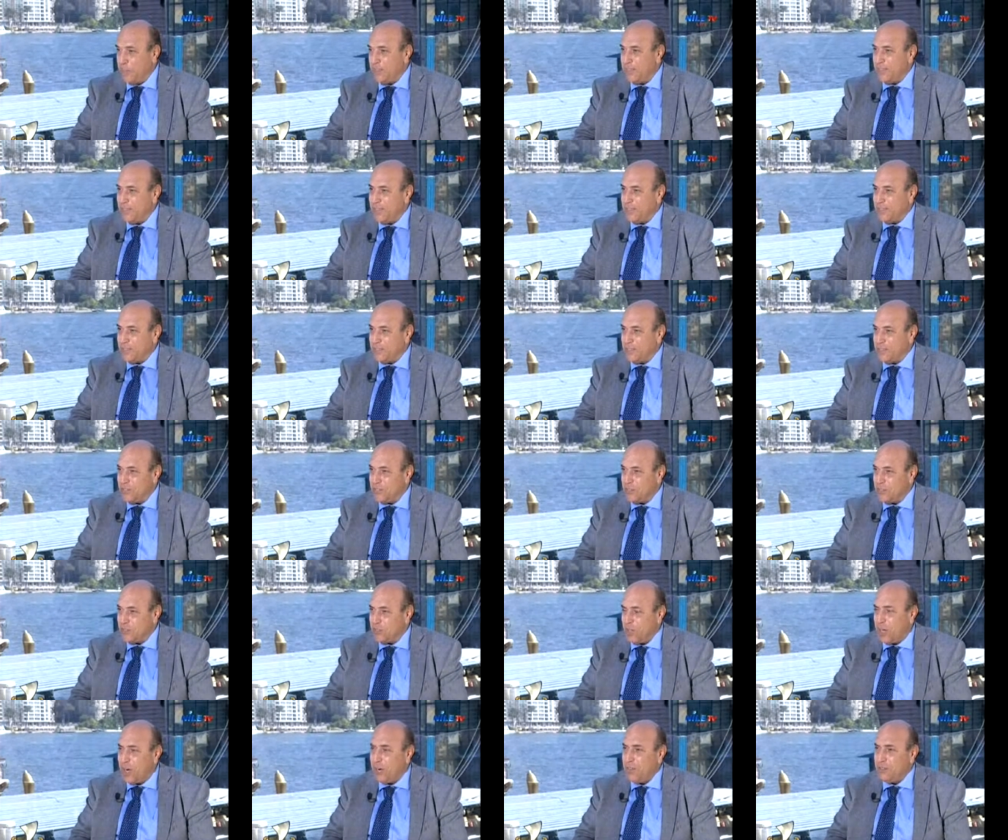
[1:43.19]
Yes. Doesn't
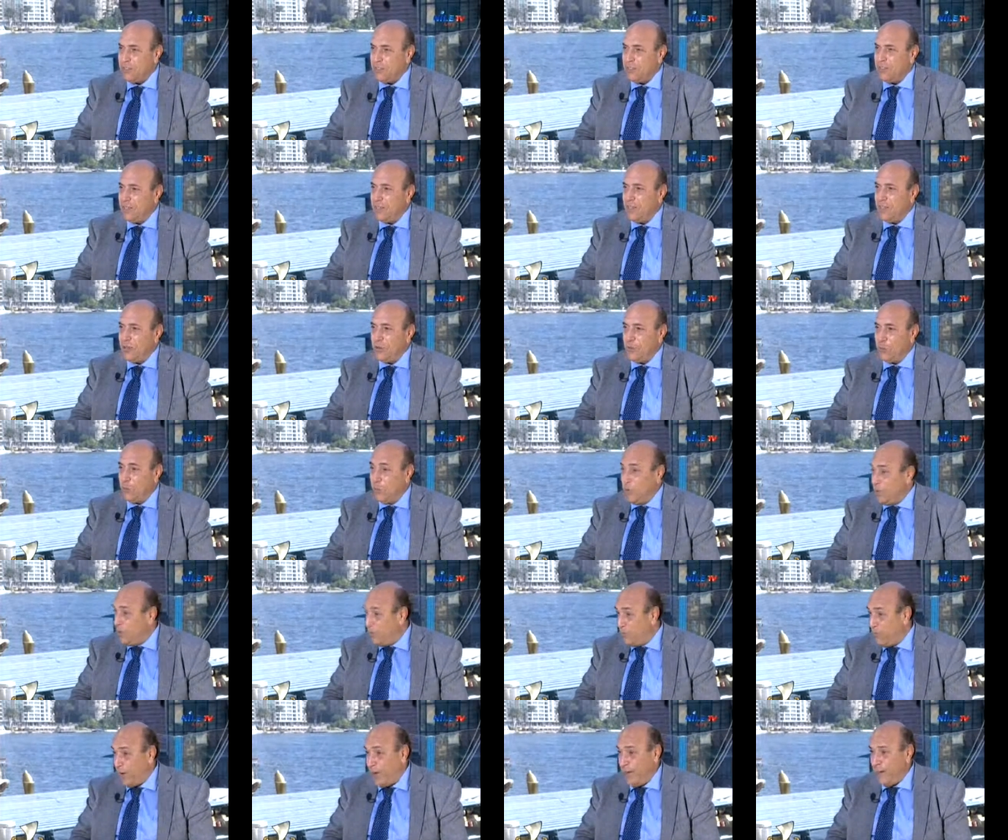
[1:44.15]
start
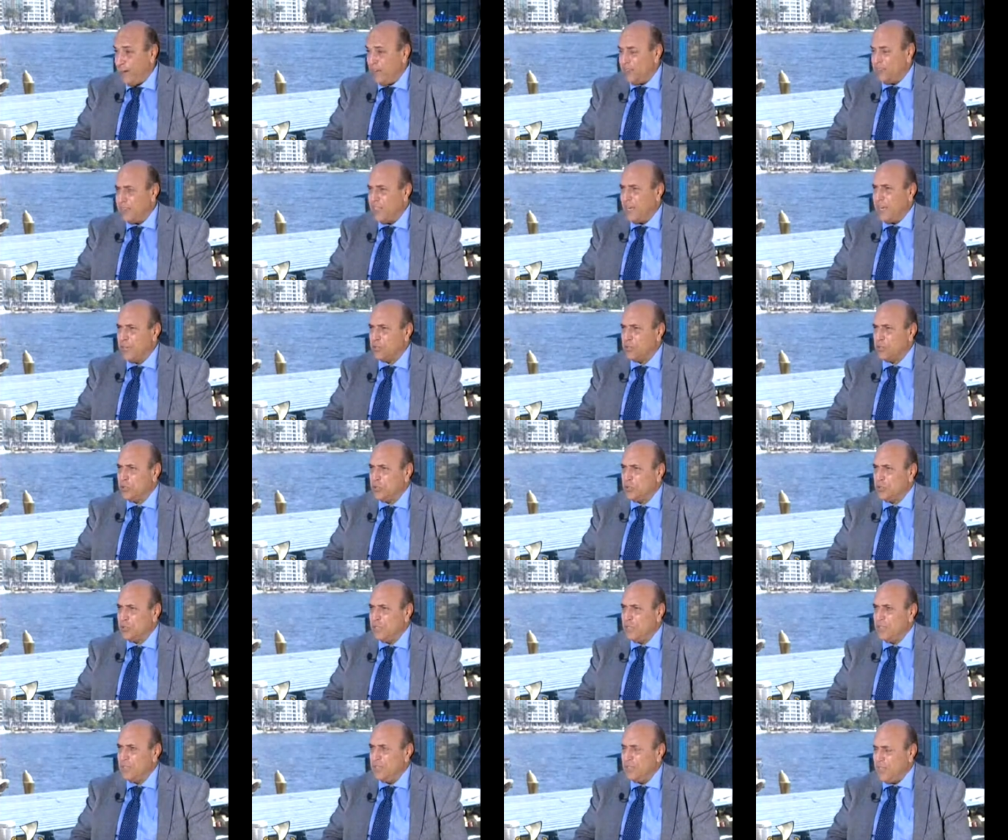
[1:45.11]
with violent action.
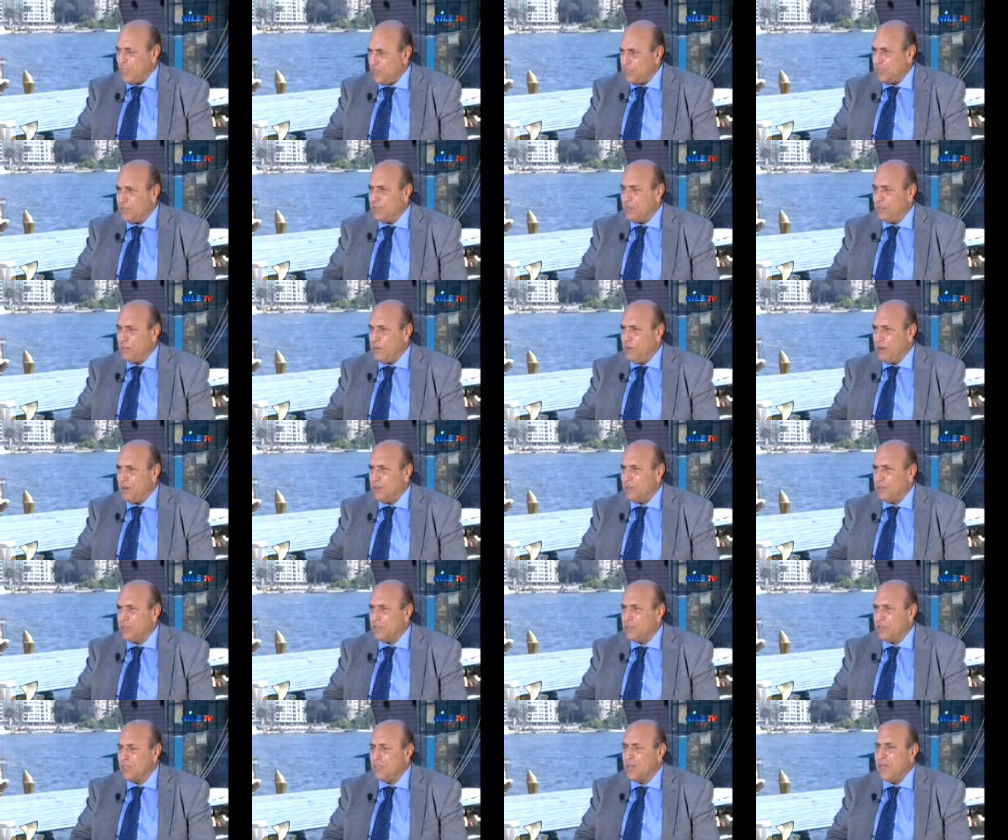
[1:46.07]
Mm -hmm. That's
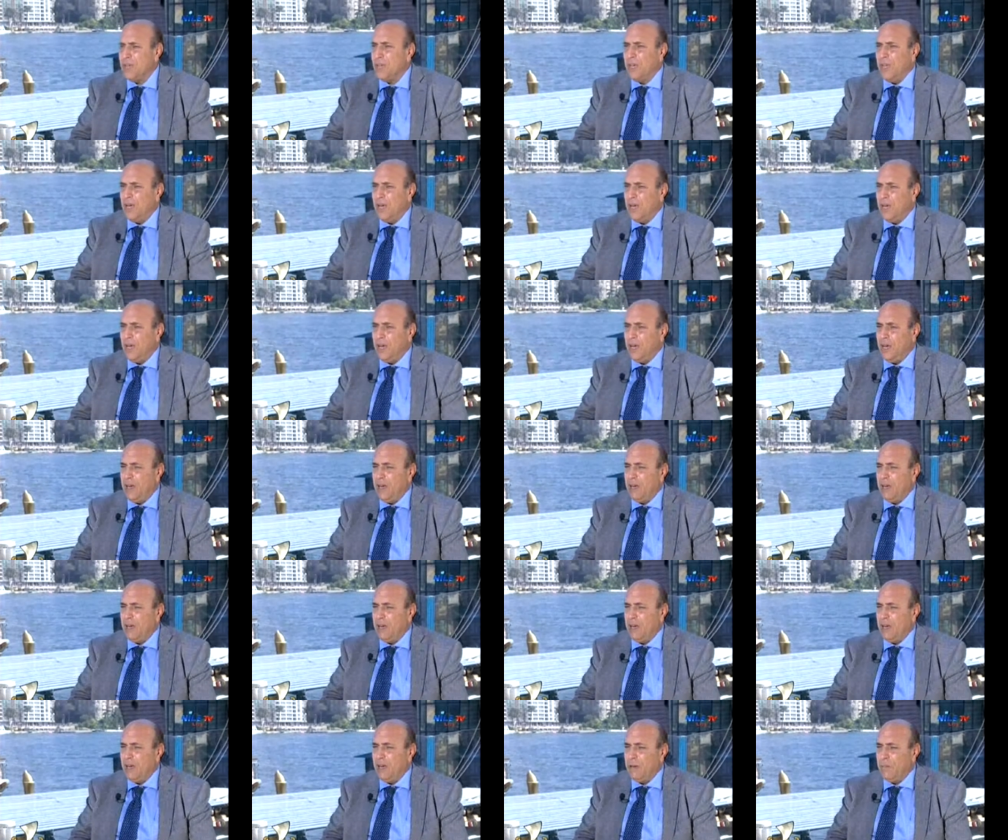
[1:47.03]
democracy. Yes.
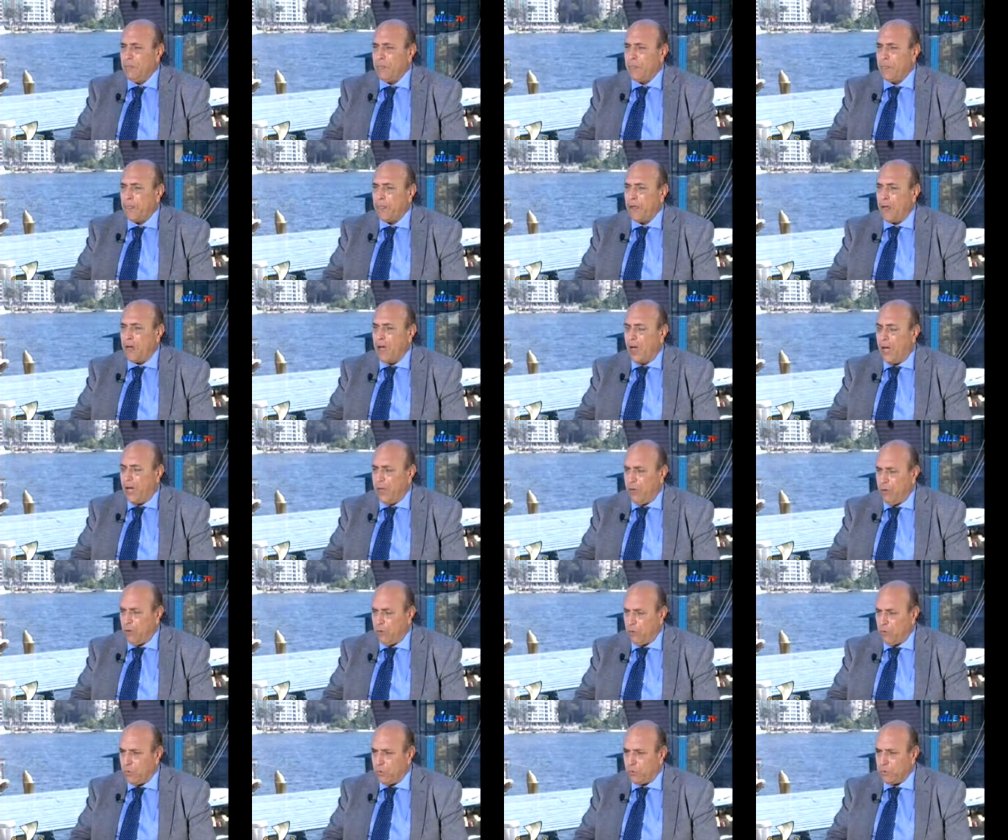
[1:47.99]
Uh, I
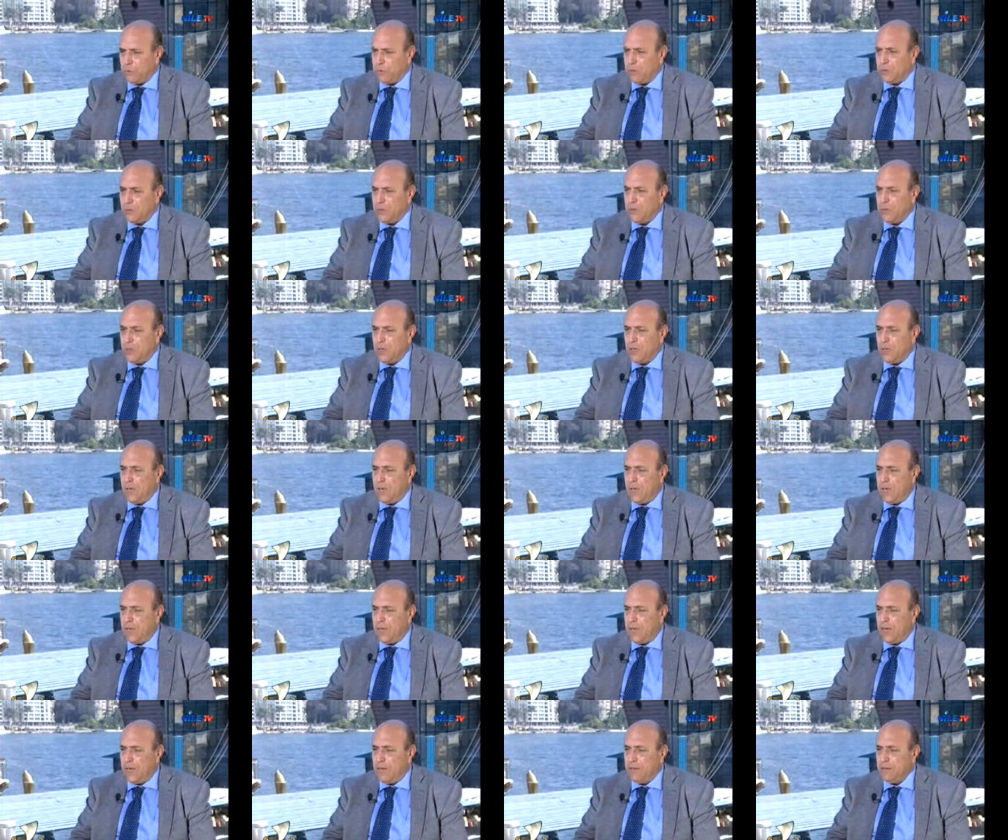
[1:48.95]
hope
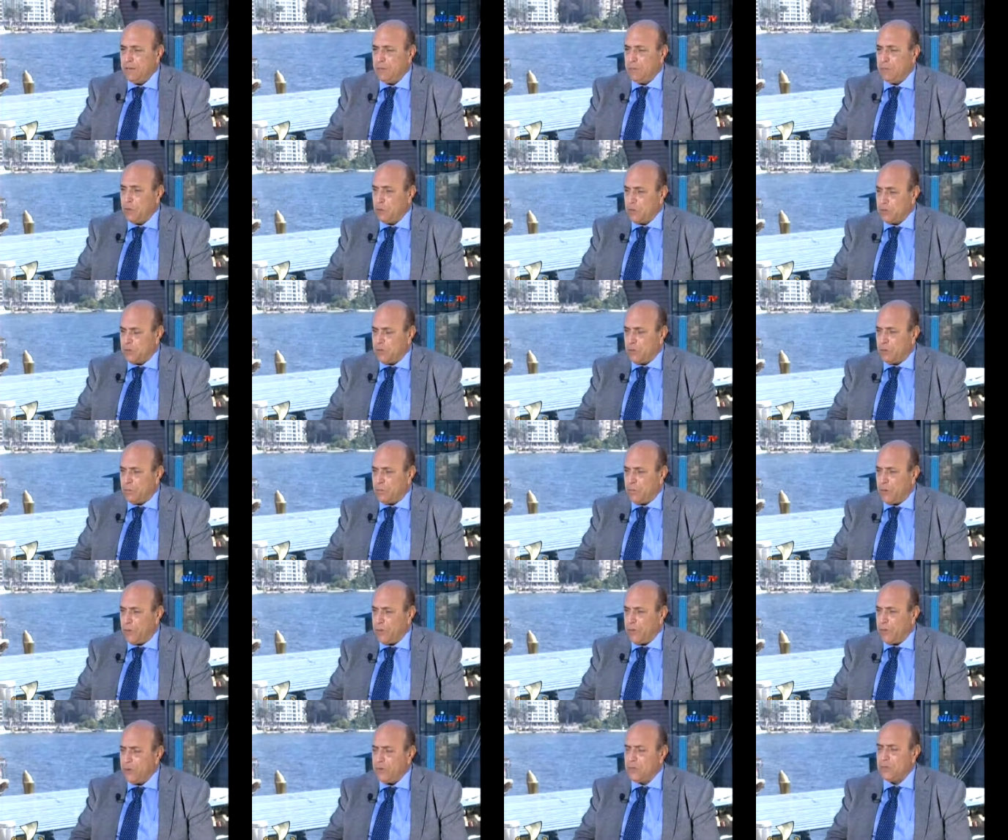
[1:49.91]
uh, the Muslim
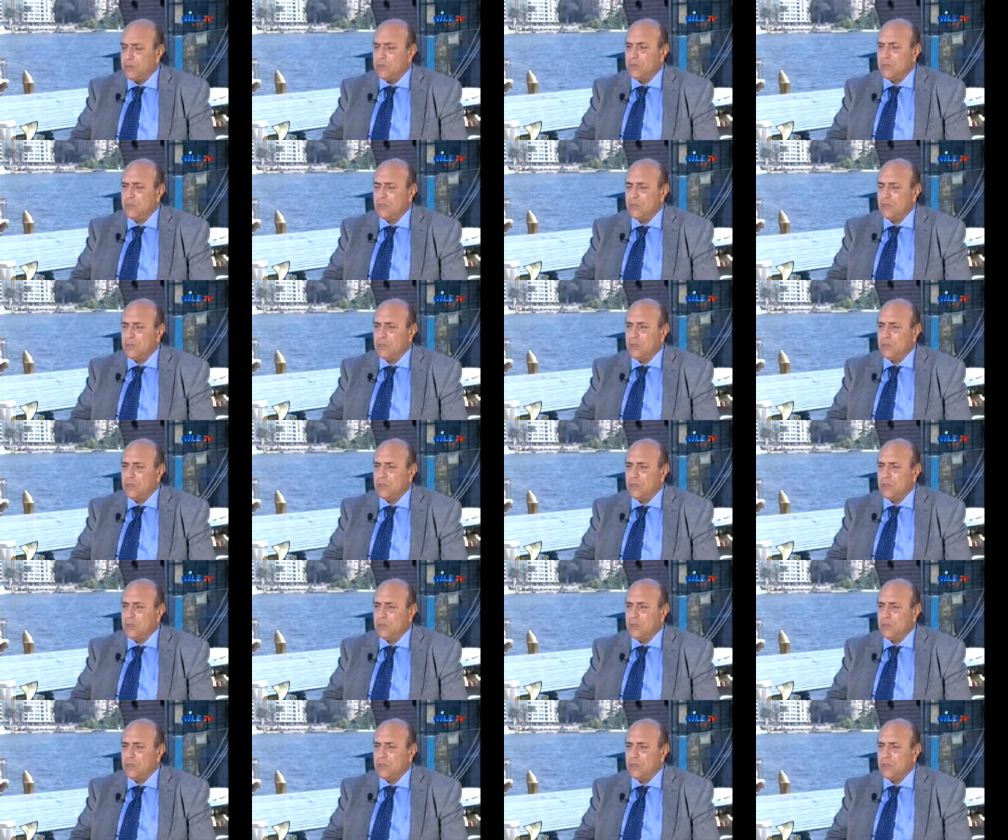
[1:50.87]
brothers uh,